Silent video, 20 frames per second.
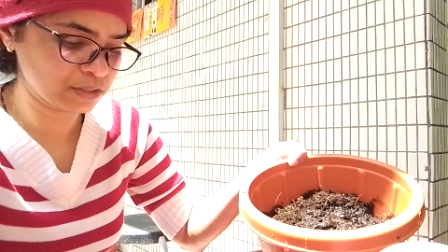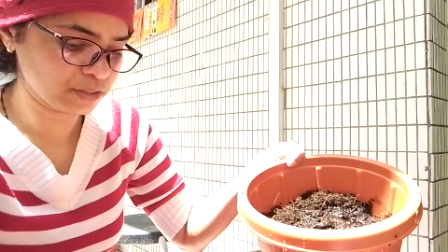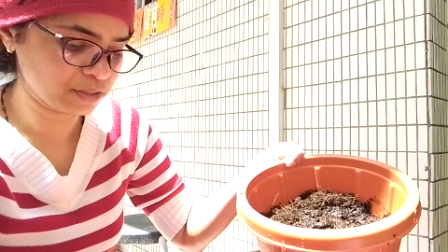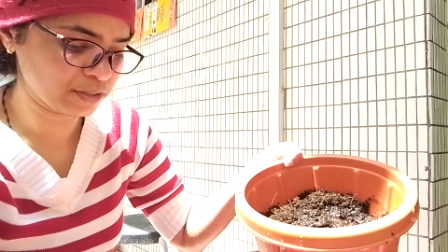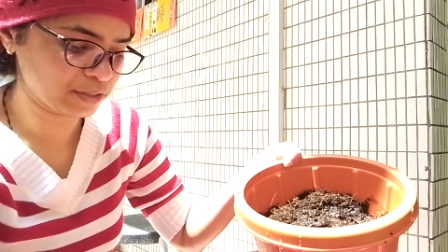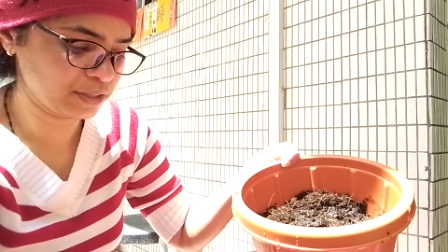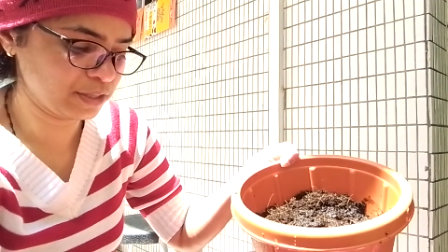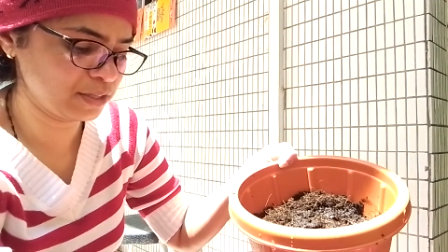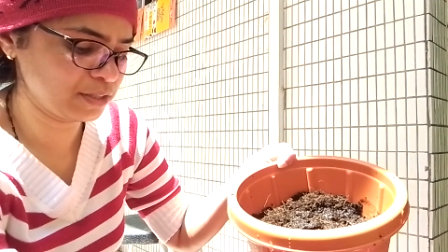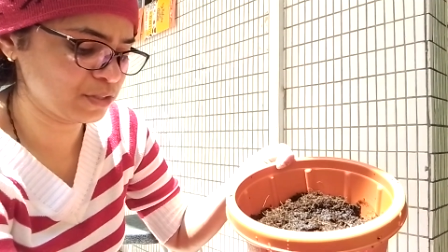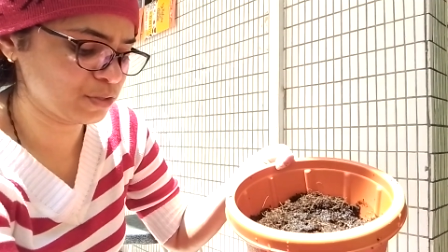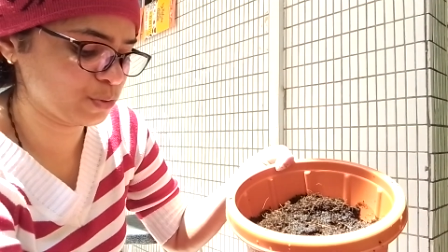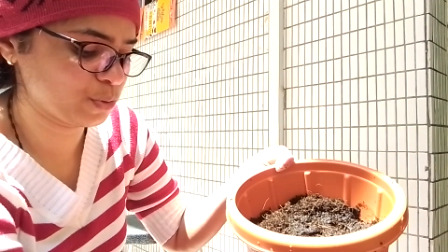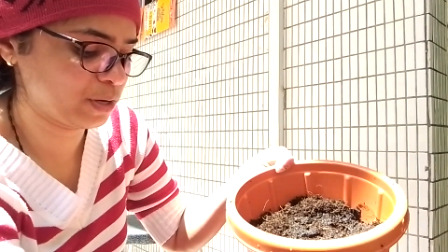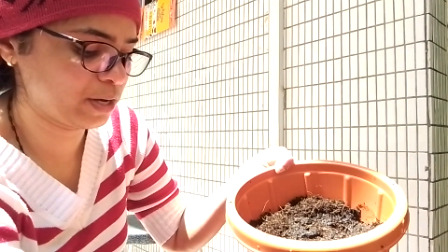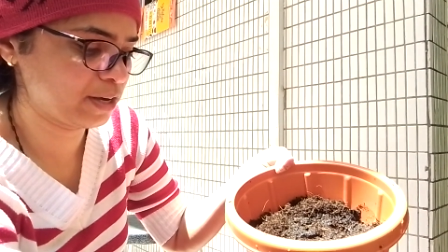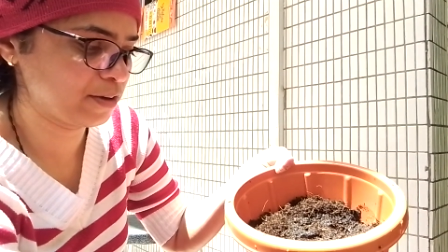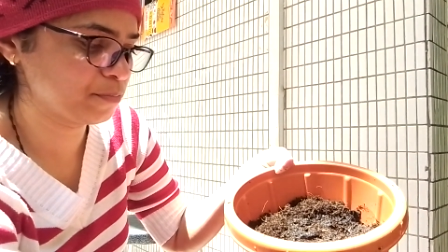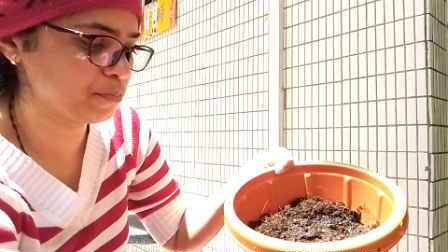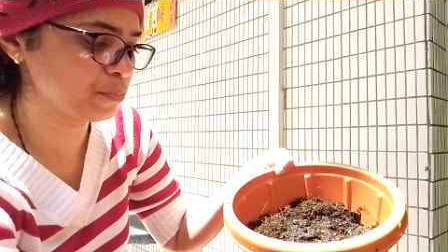Okay, so
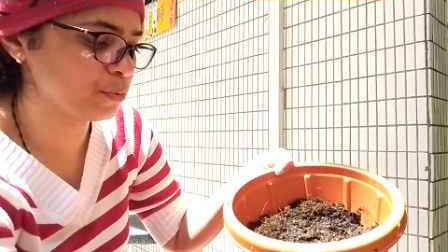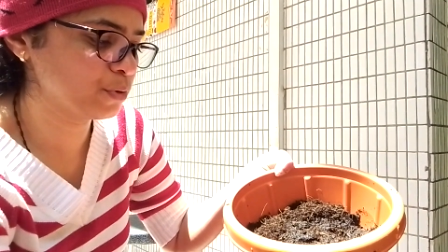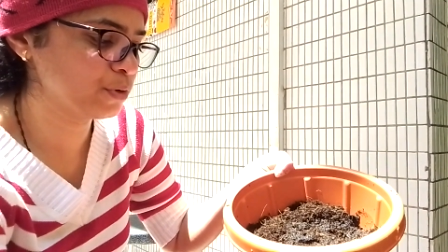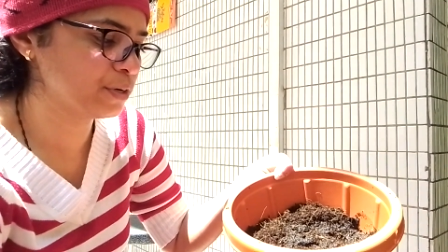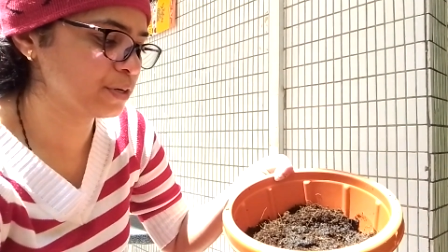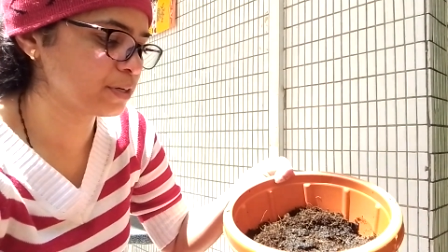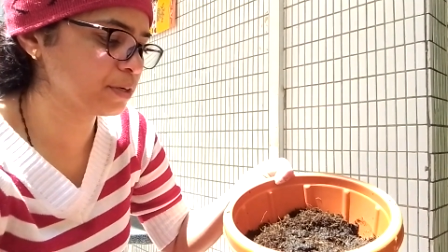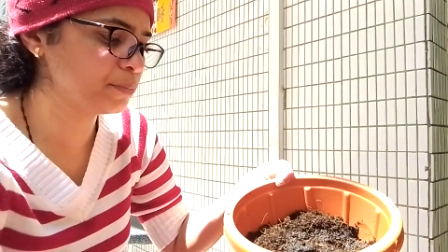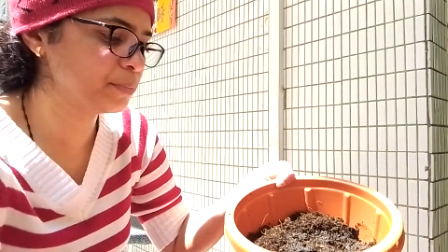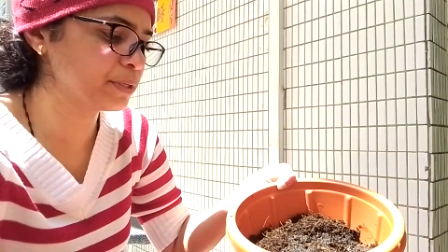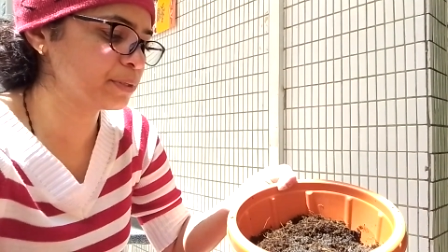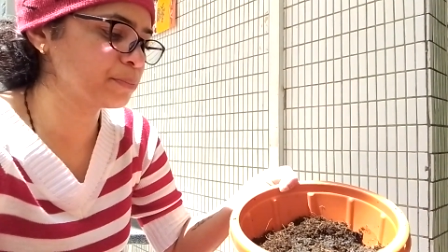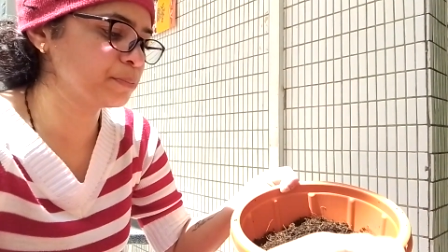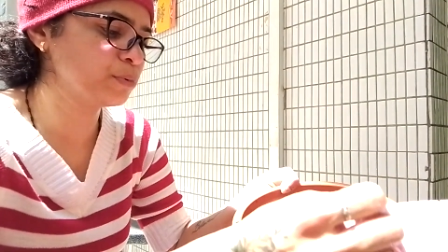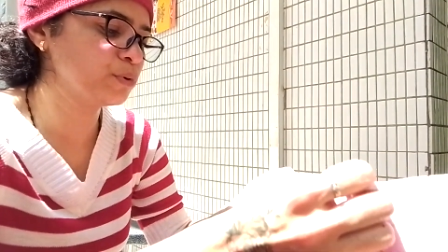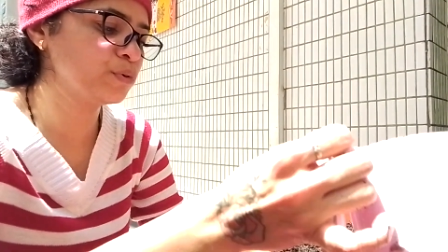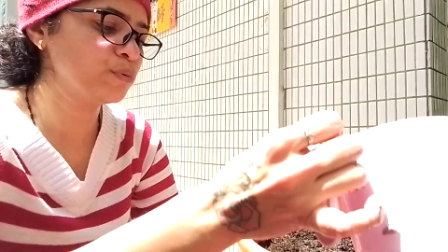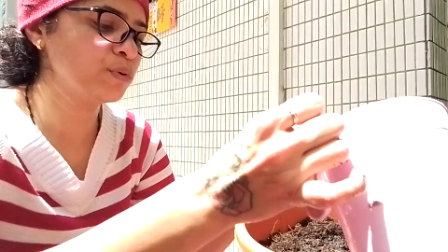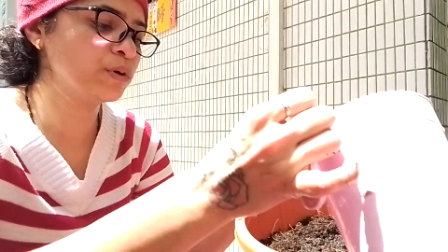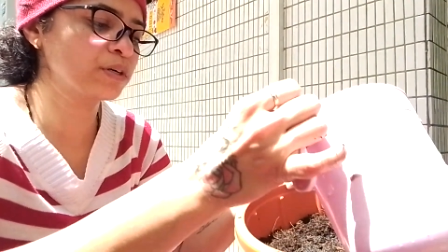I have poured a little bit
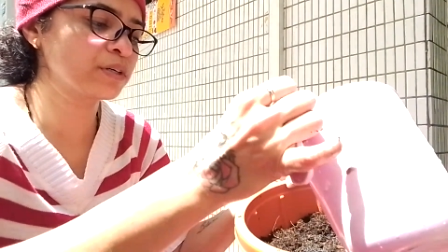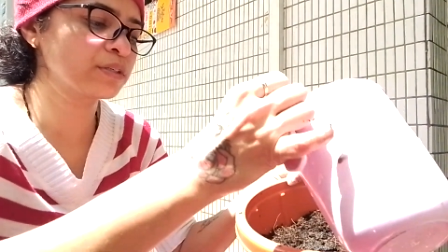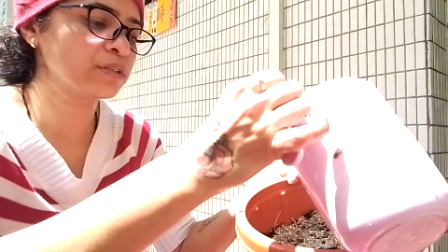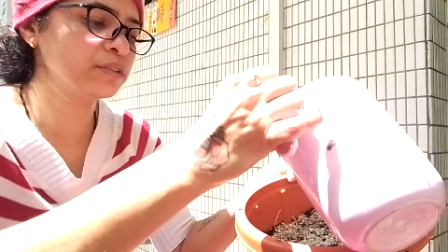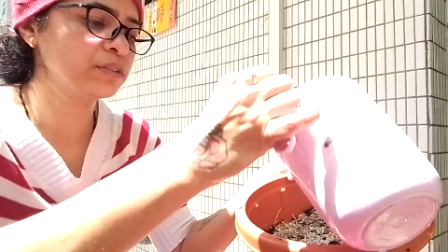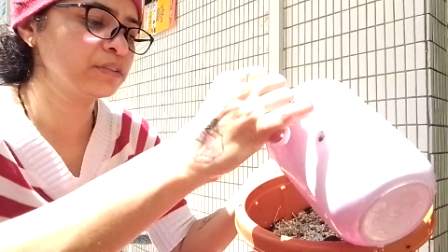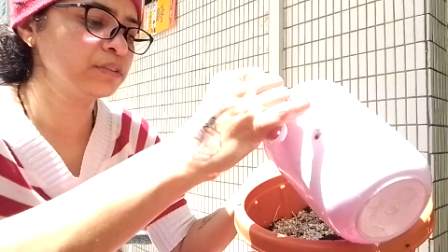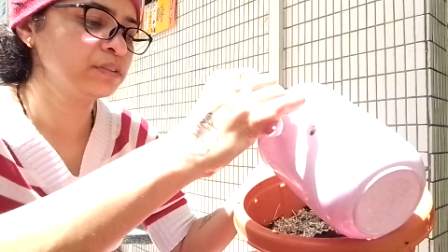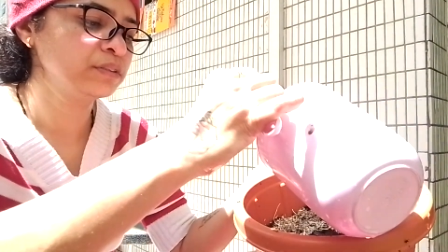more water,